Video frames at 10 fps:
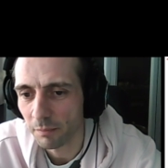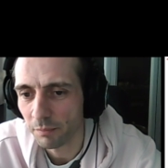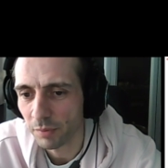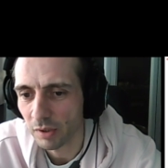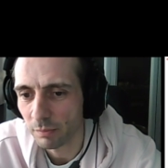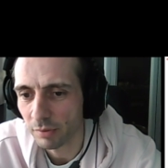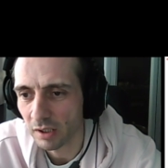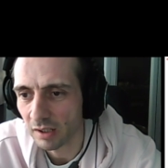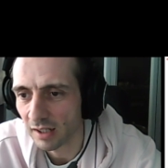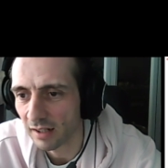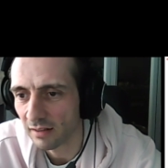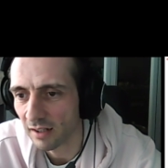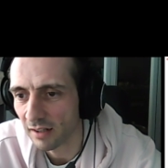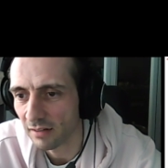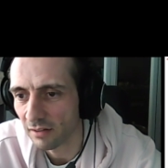peak and
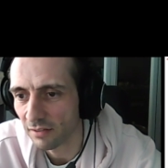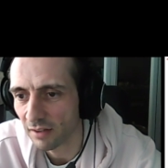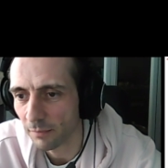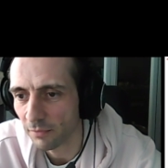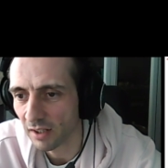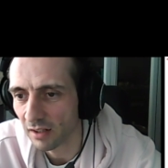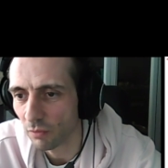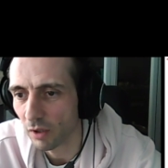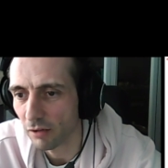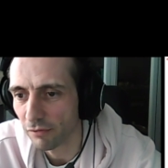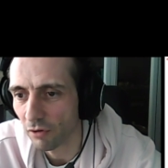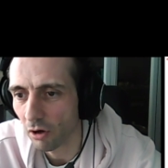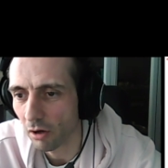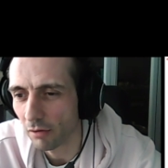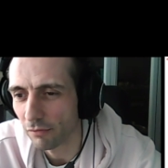then something at very
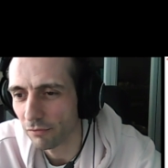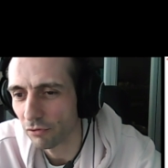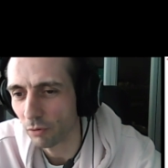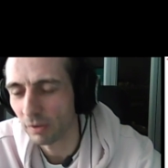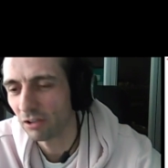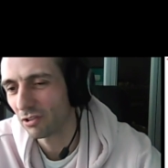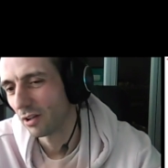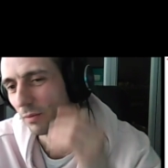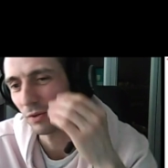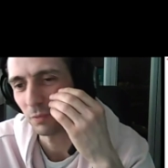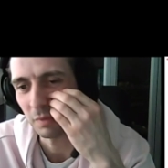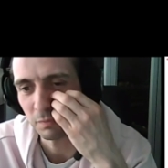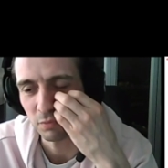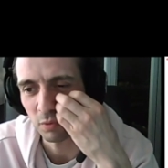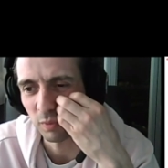far from each other, because
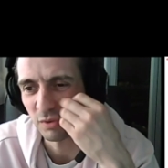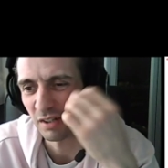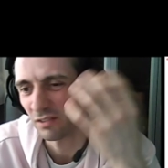probably there is